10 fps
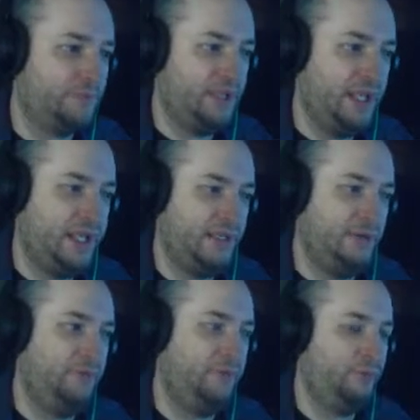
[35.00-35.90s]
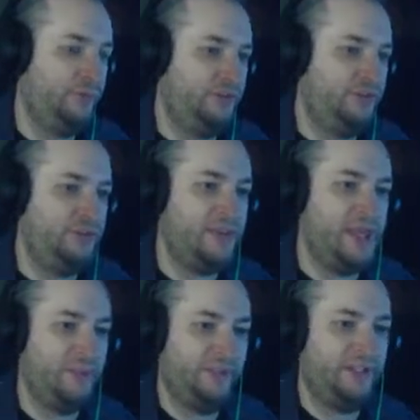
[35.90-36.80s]
and to do
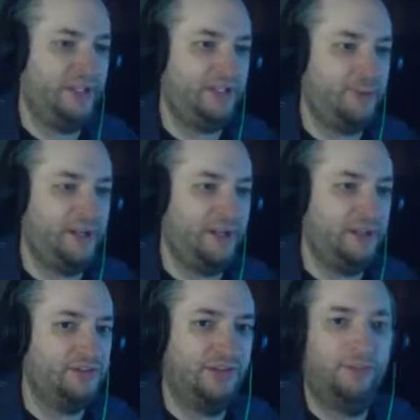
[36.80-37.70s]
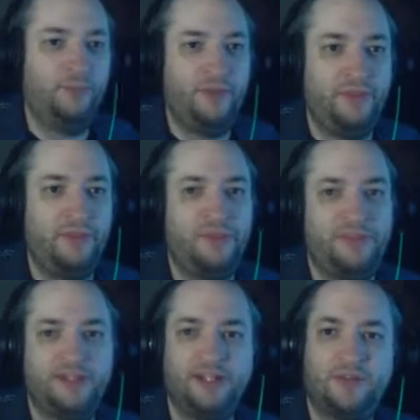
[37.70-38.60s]
that, we need experience, and with
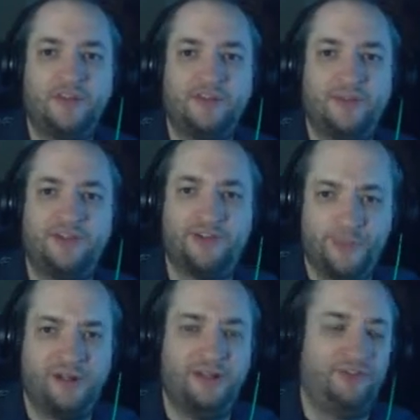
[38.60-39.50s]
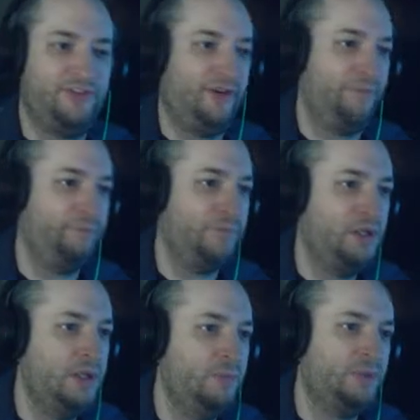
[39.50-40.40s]
side quests comes experience. So,
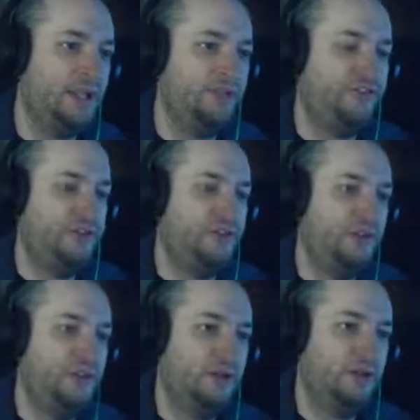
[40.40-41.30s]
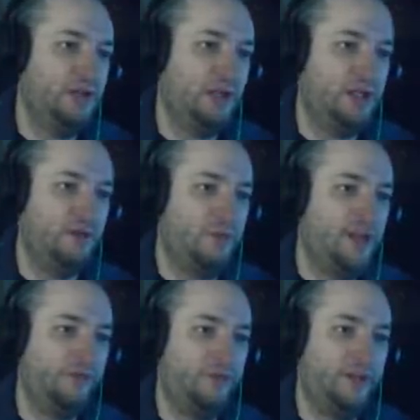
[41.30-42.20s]
plus, uh,
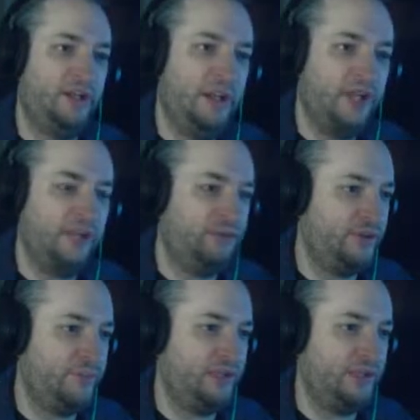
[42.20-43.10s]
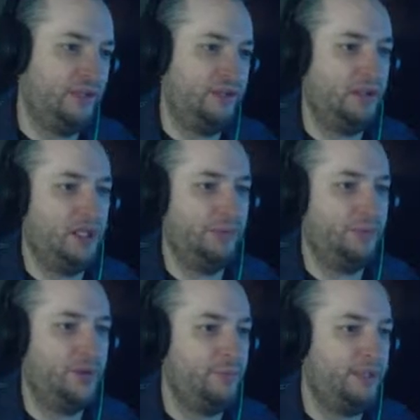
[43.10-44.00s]
Renfred has something that'll unlock.
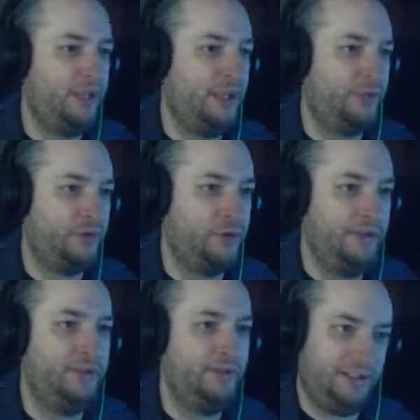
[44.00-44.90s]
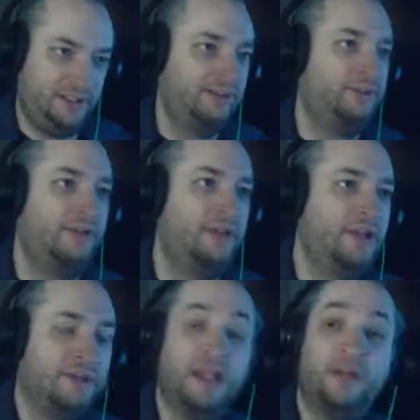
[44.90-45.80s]
Probably an Aethercurrant, yes.
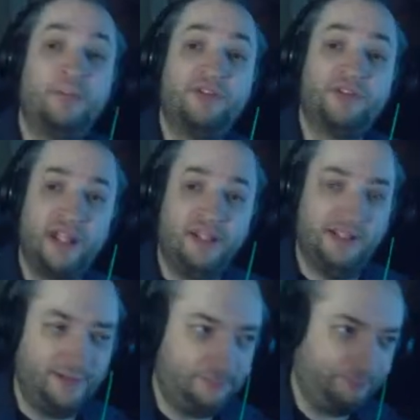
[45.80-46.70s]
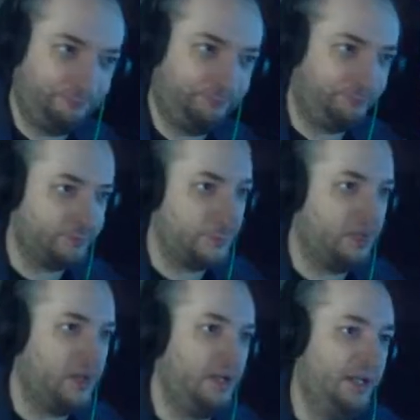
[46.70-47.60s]
That'll help us fly later.
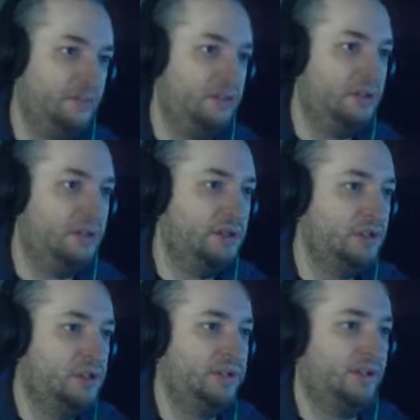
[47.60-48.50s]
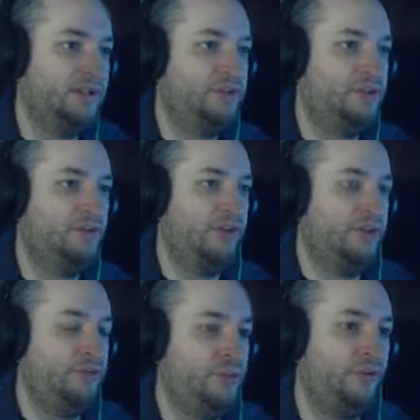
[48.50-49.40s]
Alright, you'd like to introduce
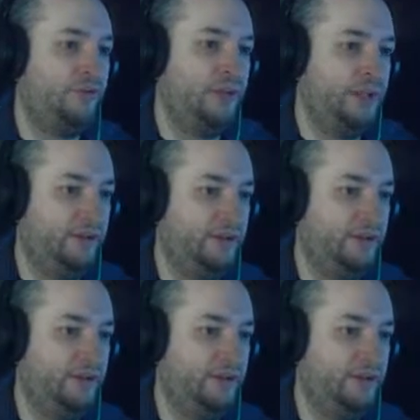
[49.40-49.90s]
us to an old friend.